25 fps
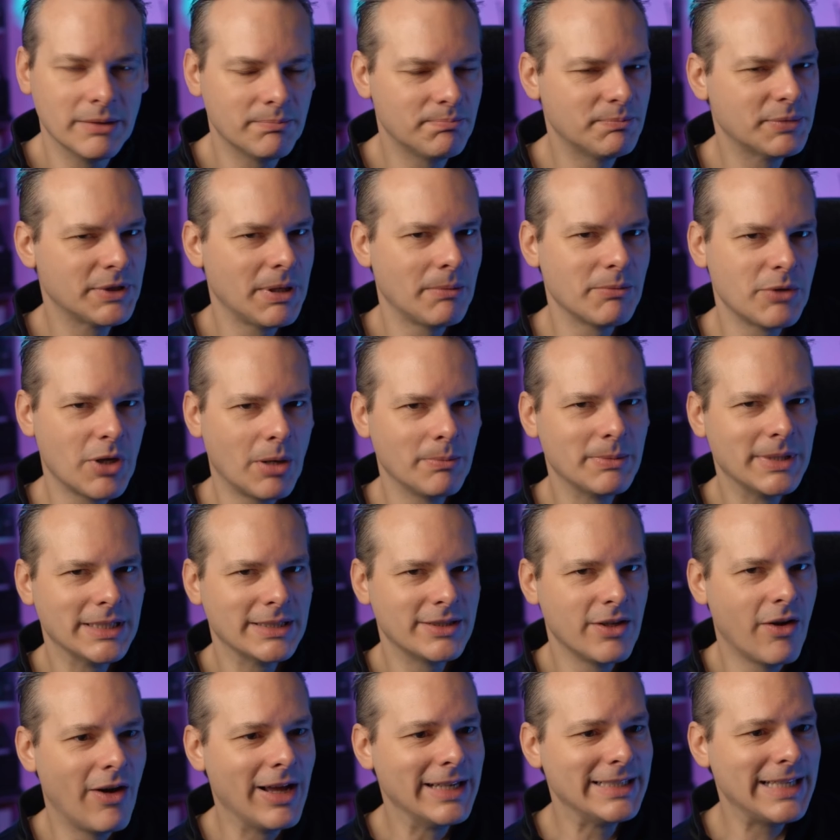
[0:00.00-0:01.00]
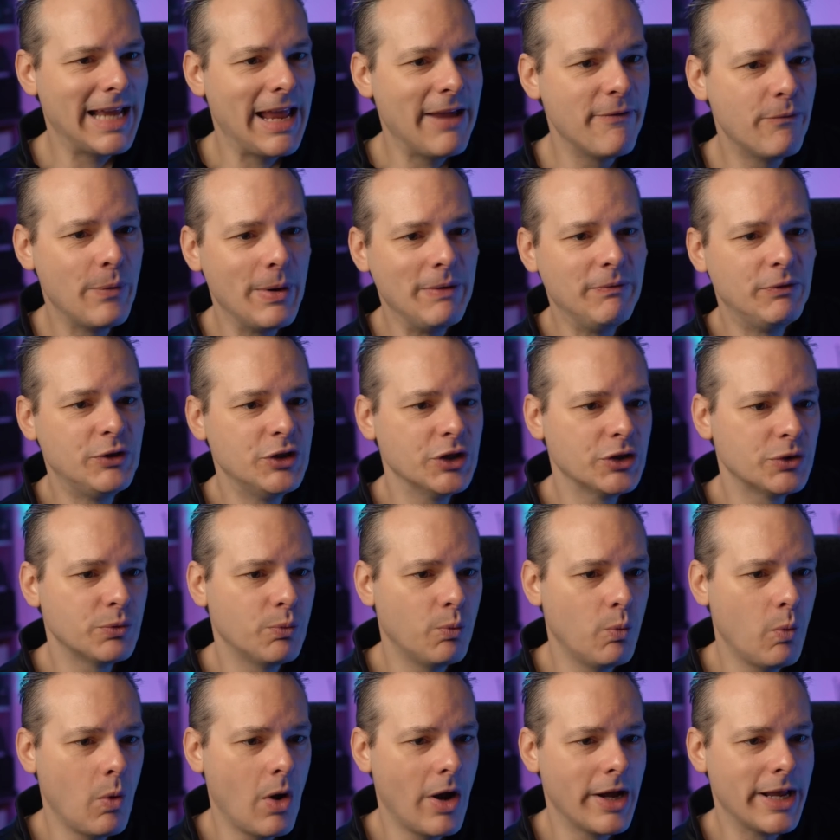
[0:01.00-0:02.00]
But sometimes it's nice if we've
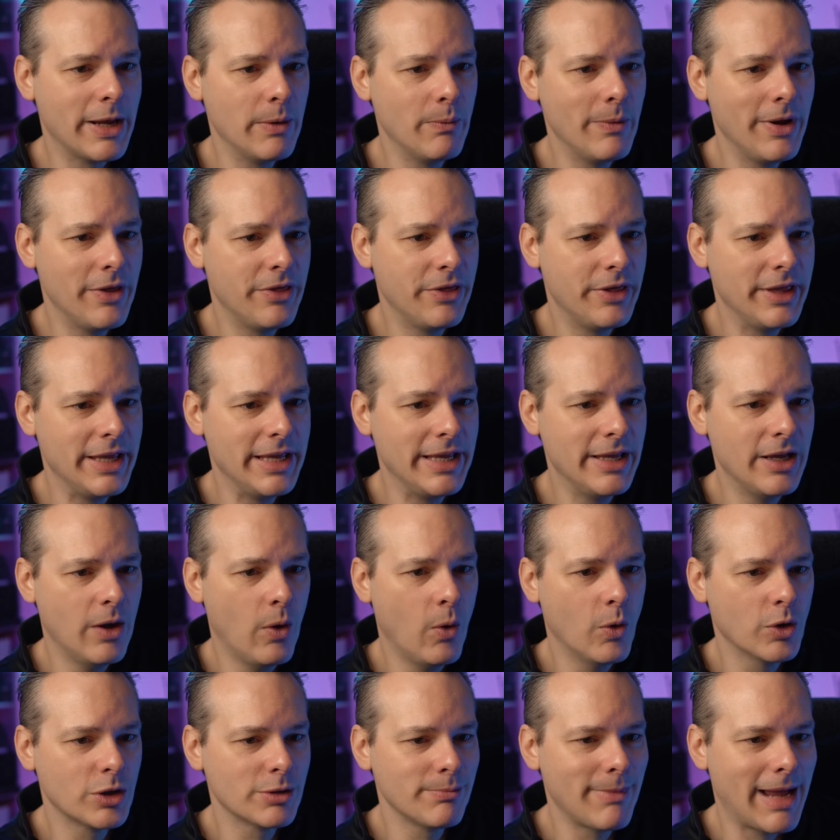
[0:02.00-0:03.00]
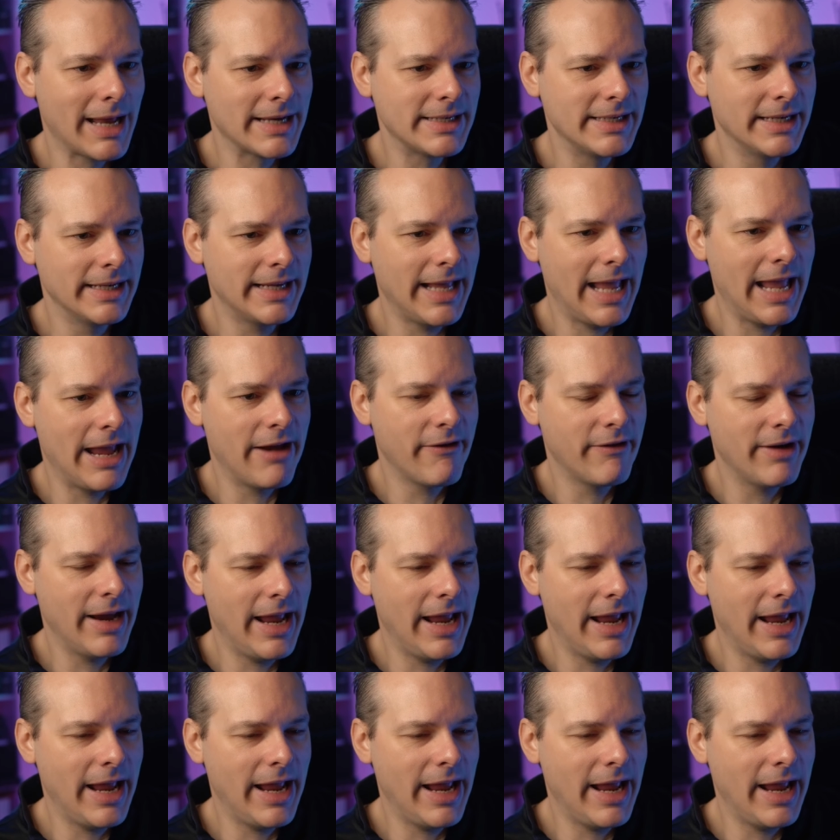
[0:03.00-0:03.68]
just working with the automatic